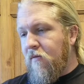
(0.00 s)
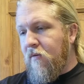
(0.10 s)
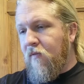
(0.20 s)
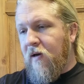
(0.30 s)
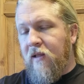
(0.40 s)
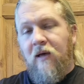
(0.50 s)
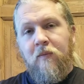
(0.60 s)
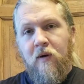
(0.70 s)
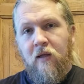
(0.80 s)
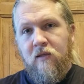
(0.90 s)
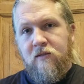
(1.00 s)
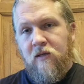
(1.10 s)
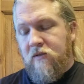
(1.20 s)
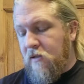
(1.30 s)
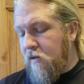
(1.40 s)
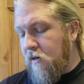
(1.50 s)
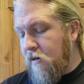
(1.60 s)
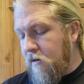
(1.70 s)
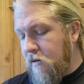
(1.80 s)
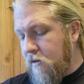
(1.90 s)
Finally upgrading the slings on
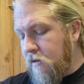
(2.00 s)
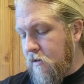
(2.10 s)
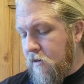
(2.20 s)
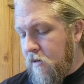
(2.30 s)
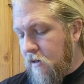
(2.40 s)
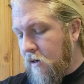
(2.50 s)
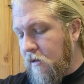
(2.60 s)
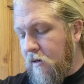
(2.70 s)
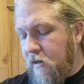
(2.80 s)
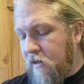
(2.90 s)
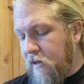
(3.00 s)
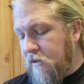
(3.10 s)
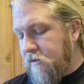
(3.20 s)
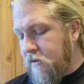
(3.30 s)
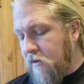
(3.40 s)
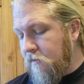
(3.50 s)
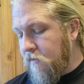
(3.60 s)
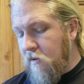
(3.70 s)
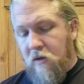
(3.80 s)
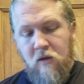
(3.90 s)
their guns. So
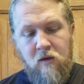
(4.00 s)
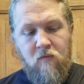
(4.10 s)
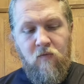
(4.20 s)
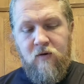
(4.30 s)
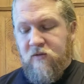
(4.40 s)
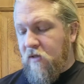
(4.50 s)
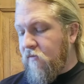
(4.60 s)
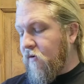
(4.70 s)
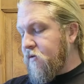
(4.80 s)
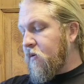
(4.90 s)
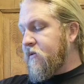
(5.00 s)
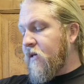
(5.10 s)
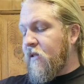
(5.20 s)
first thing first, we're going to take